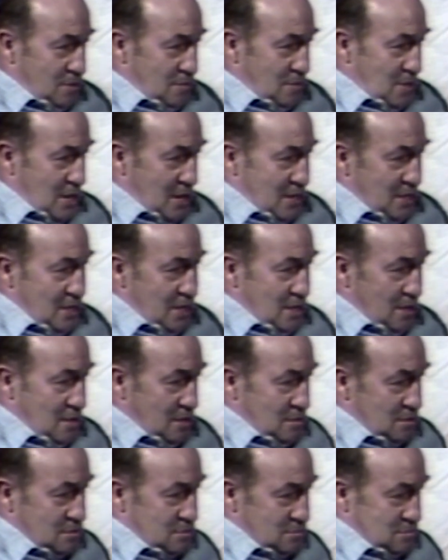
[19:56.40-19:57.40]
around
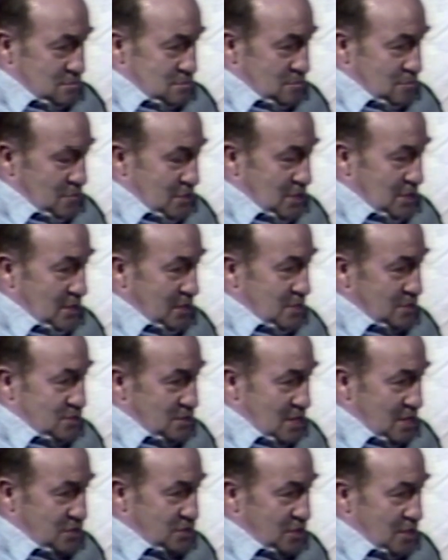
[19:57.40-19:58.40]
here really as
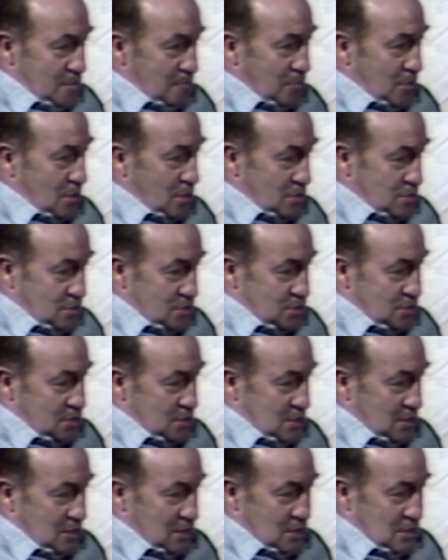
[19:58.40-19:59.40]
nesting birds
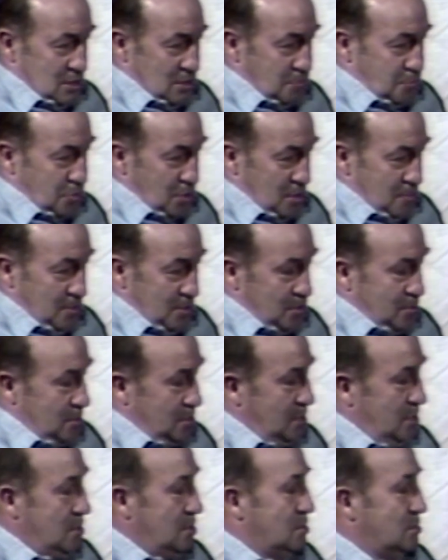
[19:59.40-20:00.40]
uh, probably
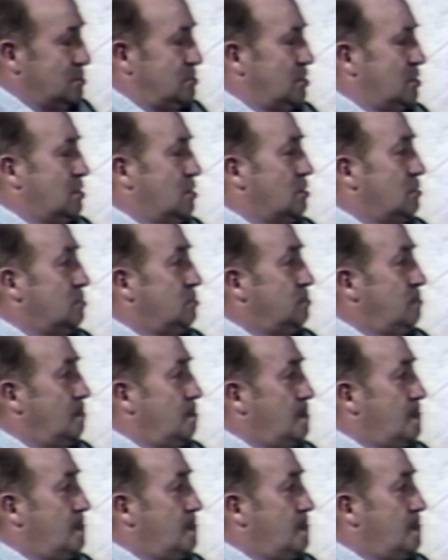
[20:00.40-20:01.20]
30 years ago. Uh,